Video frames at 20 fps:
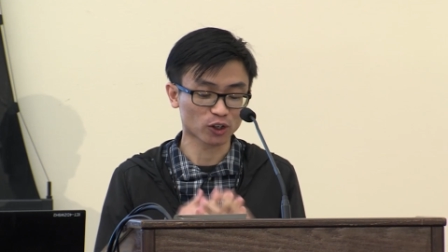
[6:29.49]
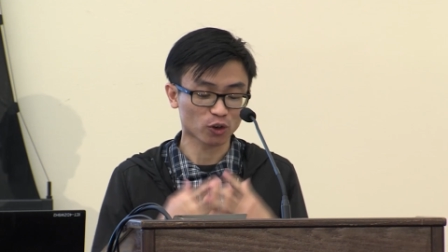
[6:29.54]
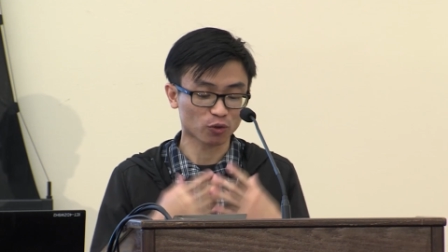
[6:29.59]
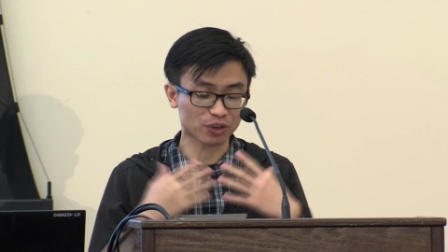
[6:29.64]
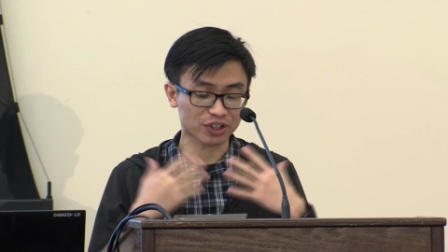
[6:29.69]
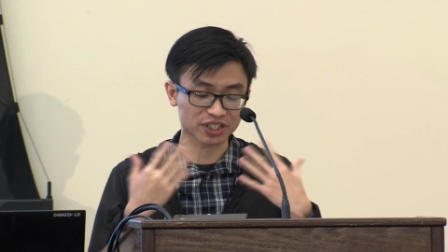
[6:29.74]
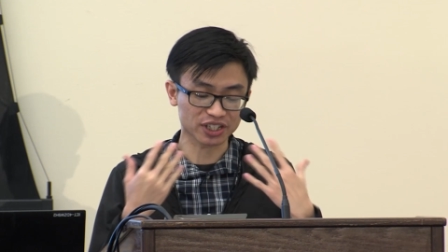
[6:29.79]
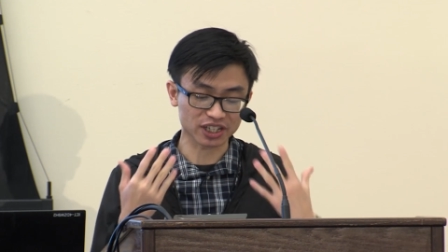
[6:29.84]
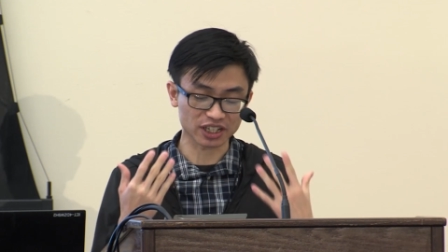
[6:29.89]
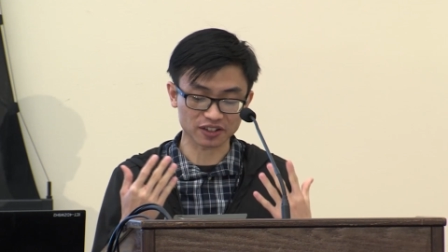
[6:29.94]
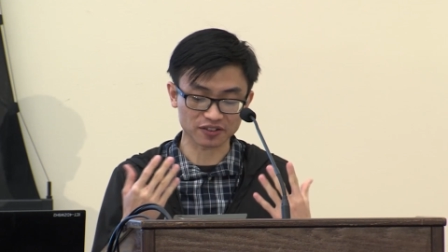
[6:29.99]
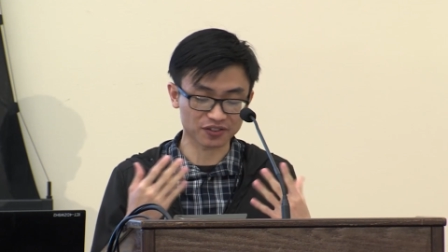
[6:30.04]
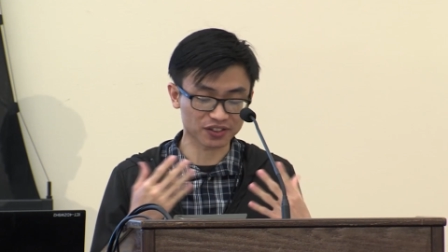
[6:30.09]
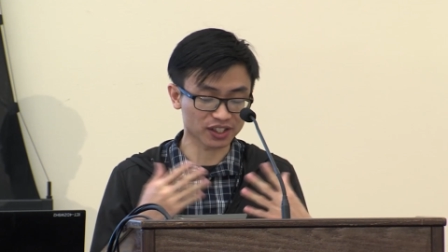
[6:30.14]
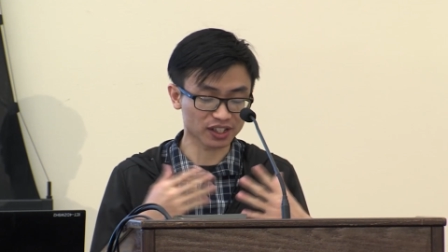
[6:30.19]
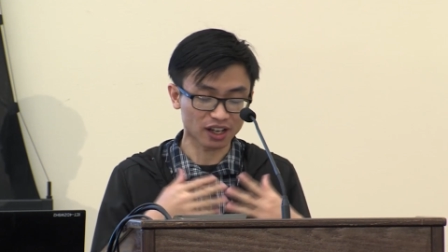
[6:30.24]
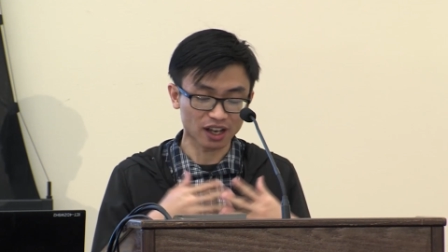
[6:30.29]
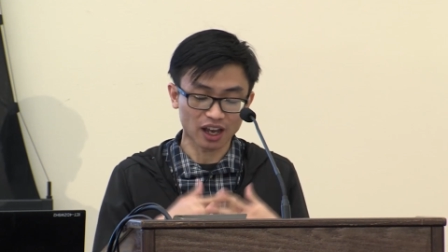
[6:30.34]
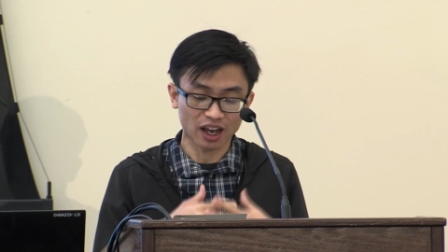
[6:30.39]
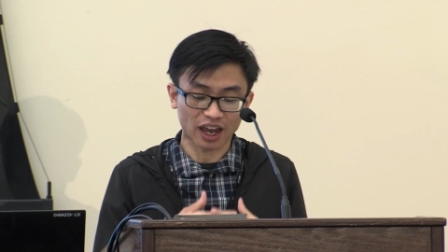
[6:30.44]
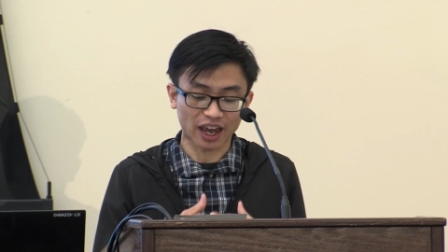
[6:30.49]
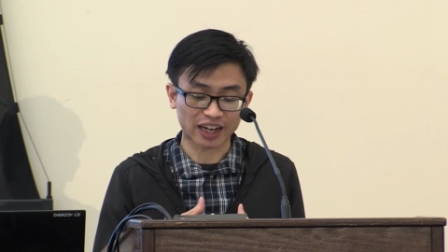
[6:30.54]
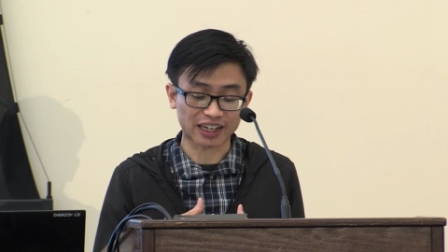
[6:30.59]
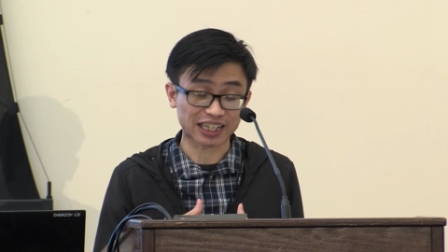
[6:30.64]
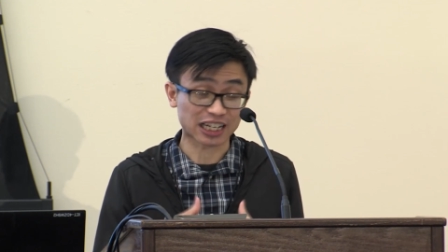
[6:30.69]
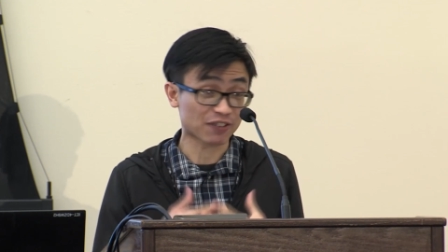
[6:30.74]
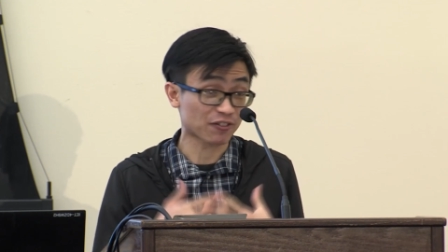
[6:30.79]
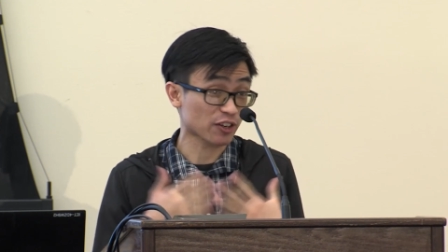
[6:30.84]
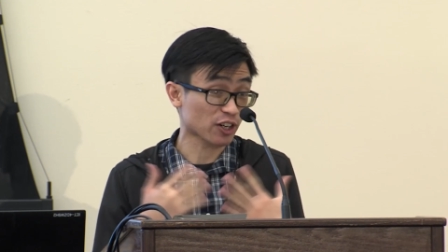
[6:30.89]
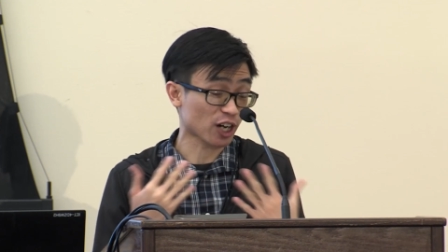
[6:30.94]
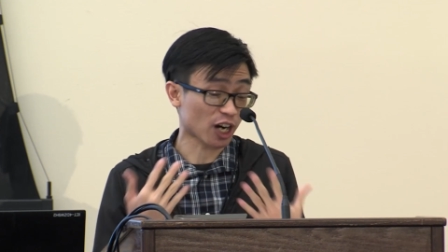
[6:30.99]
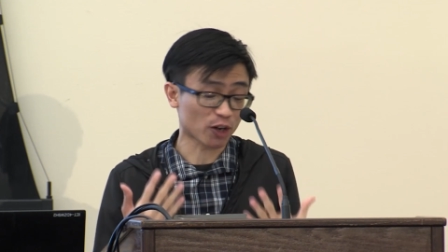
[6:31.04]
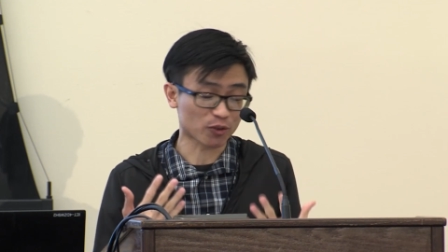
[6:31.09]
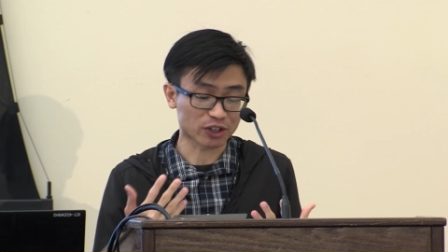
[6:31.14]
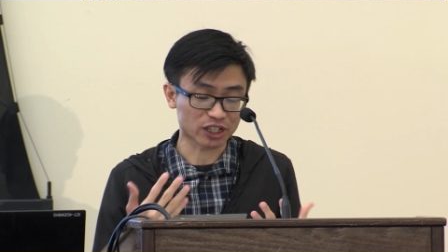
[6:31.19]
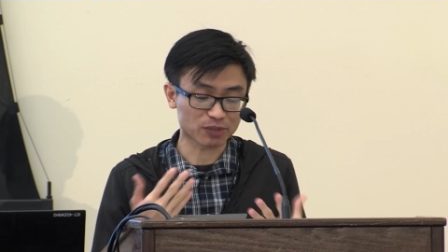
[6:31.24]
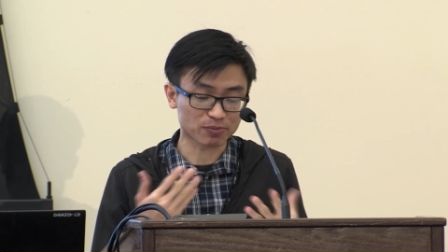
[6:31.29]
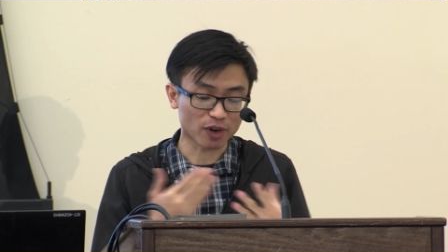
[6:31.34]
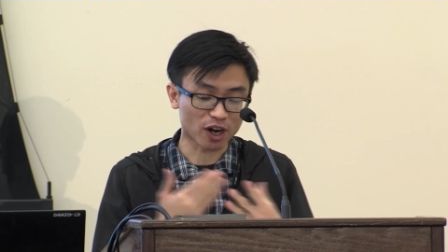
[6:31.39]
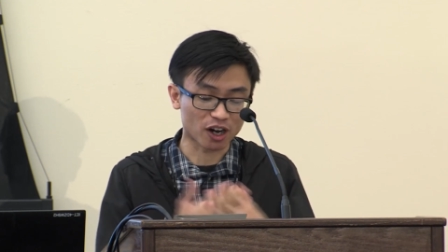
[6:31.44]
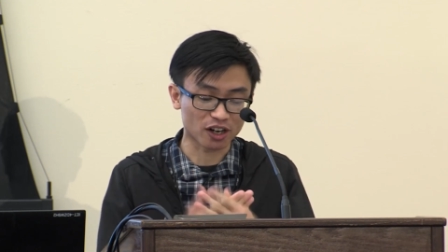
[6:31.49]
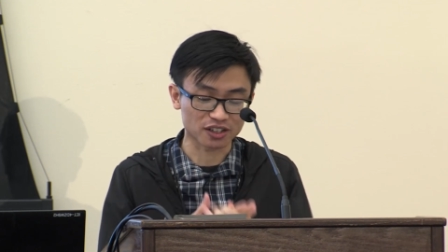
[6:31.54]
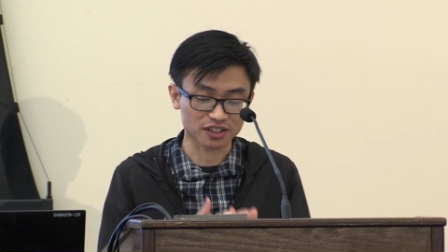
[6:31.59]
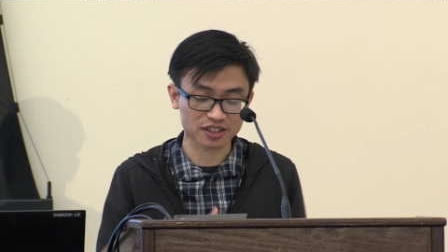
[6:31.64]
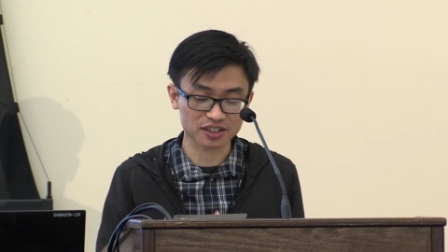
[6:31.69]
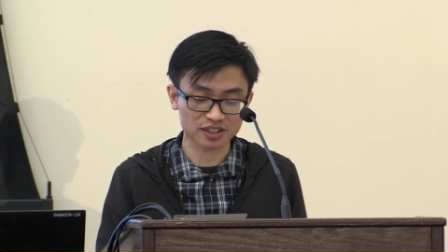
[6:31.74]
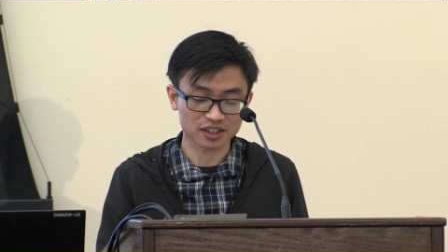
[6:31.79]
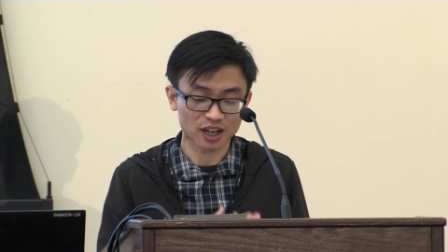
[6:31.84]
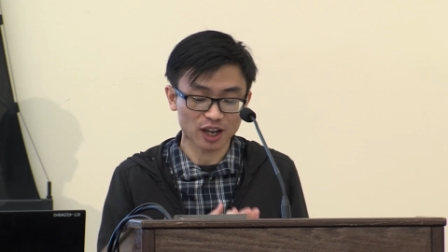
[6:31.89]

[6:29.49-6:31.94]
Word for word: receives, and I never got a response.